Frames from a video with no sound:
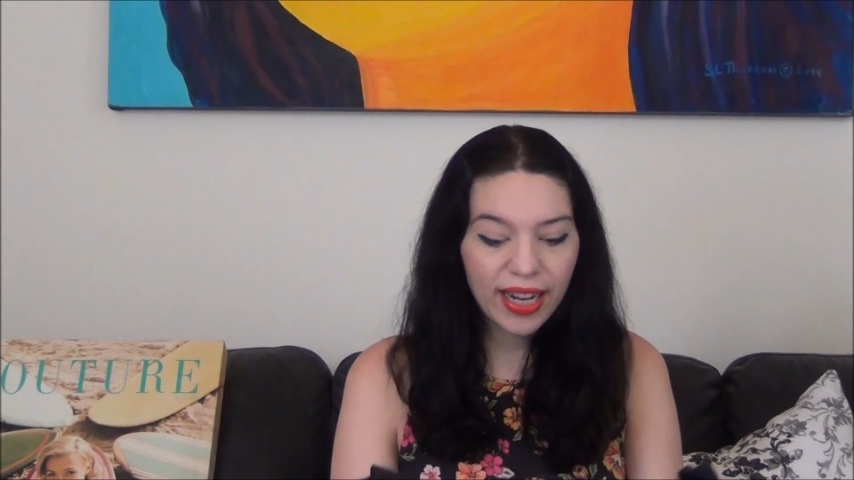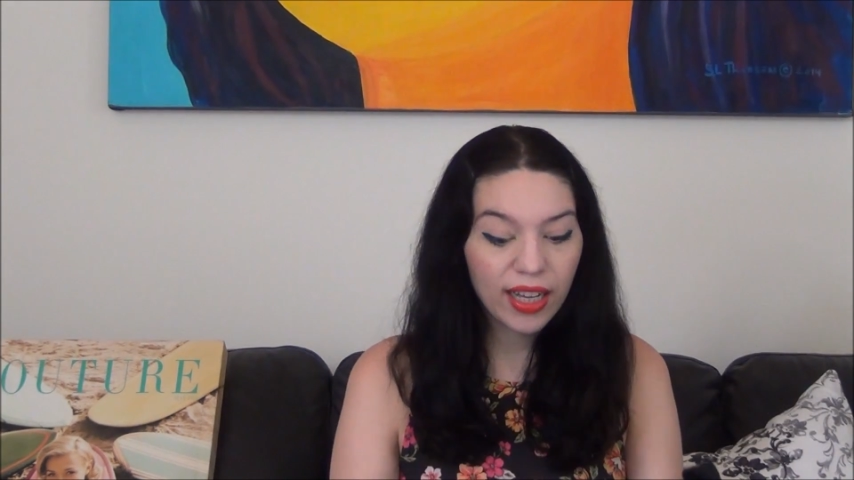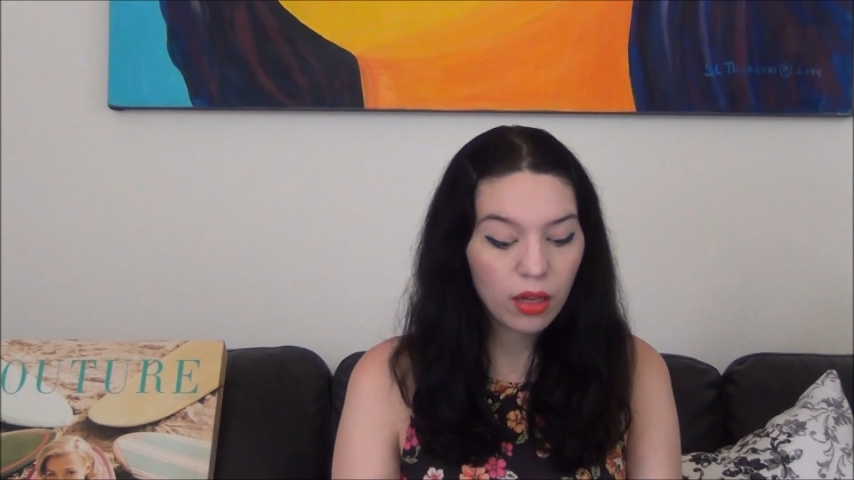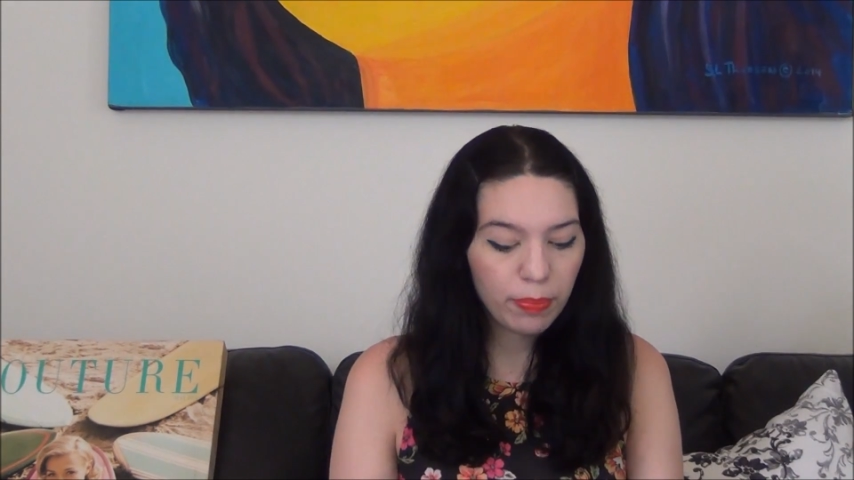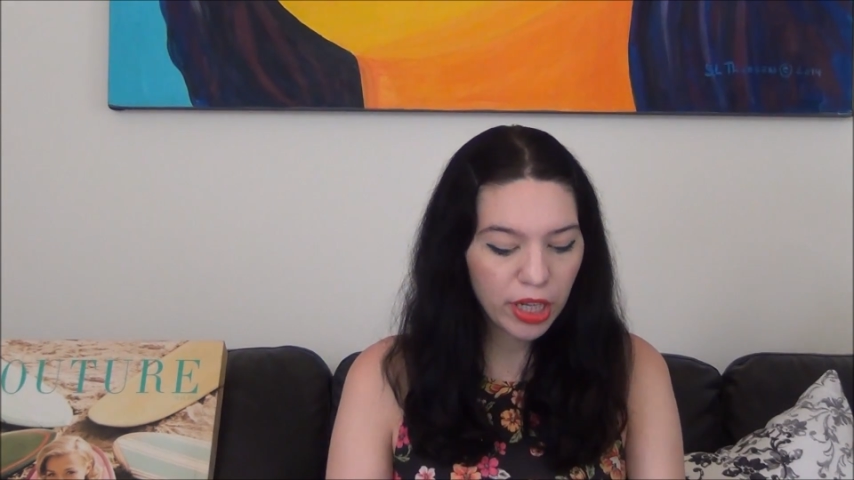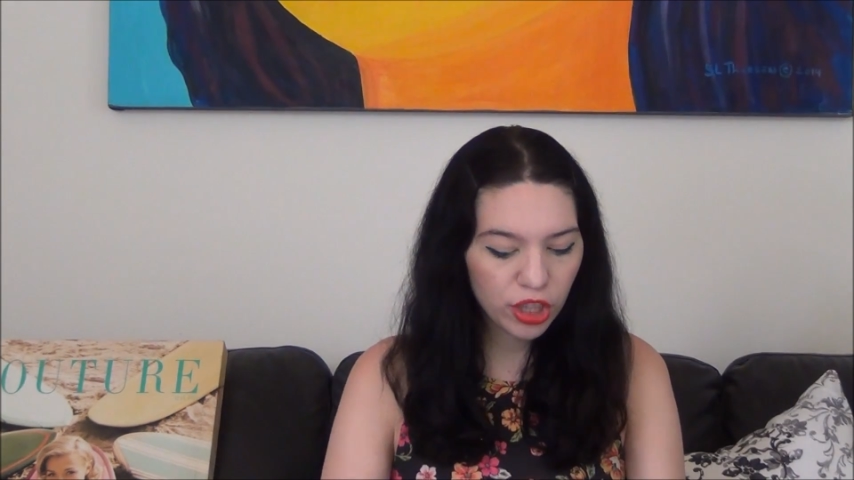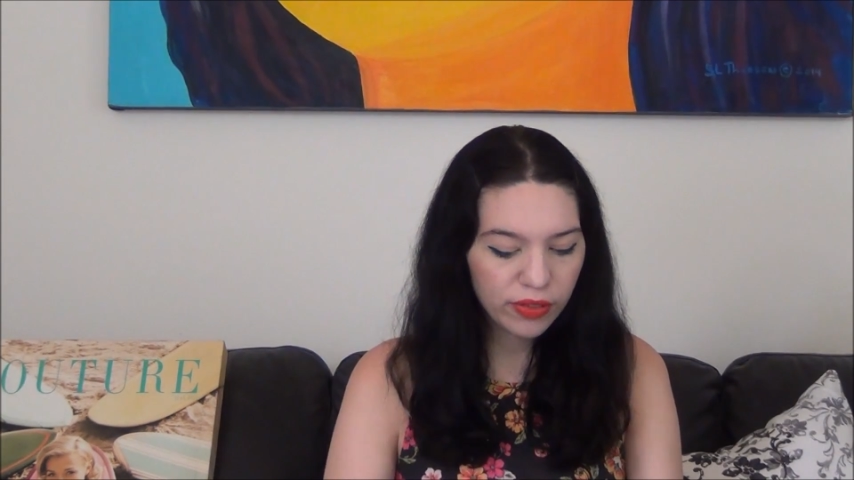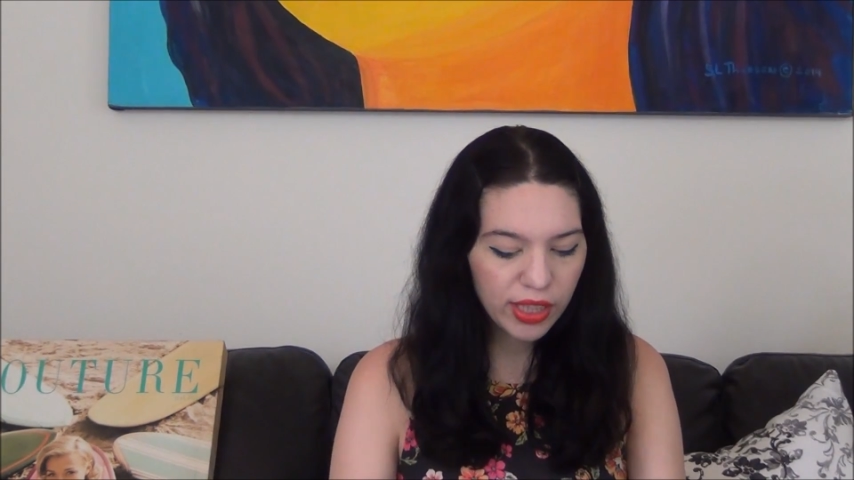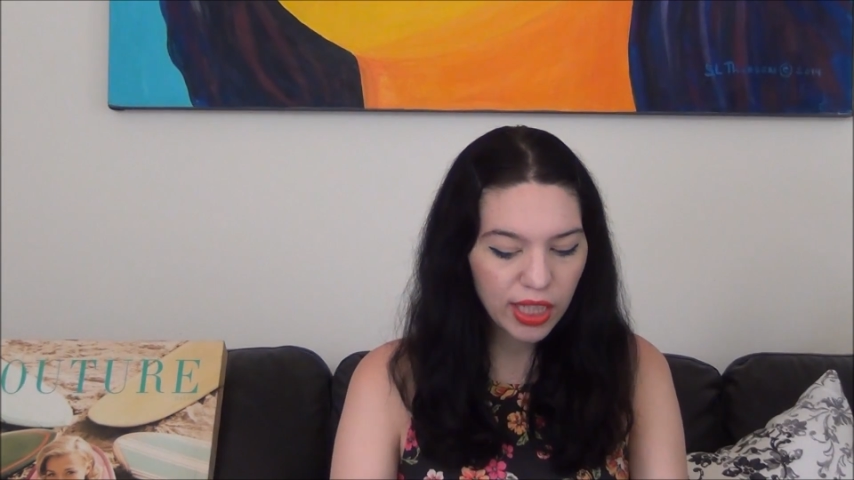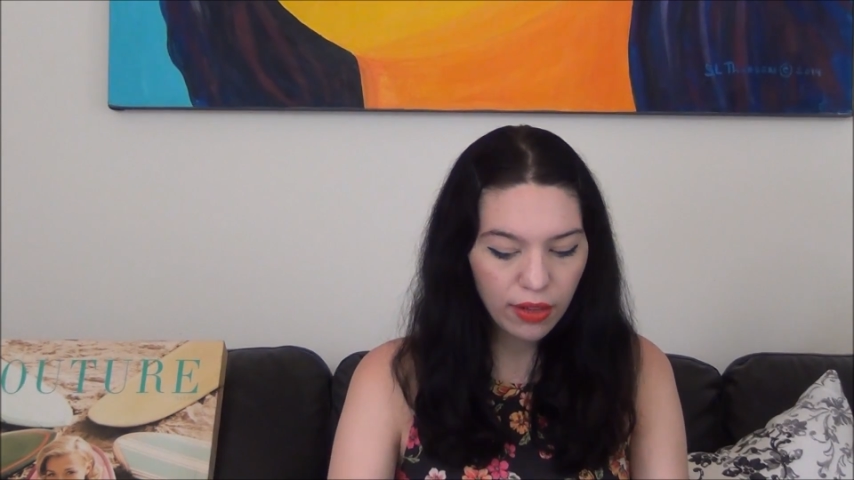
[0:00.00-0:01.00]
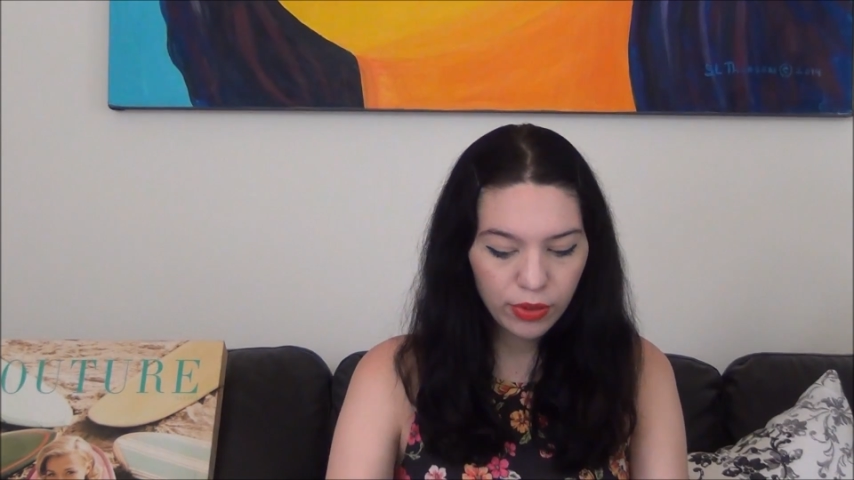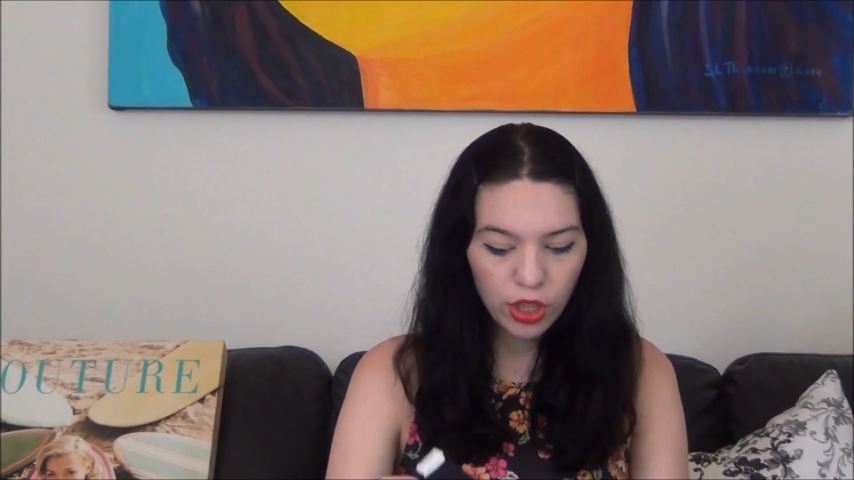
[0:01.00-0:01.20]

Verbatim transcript: and I got a bunch of stuff.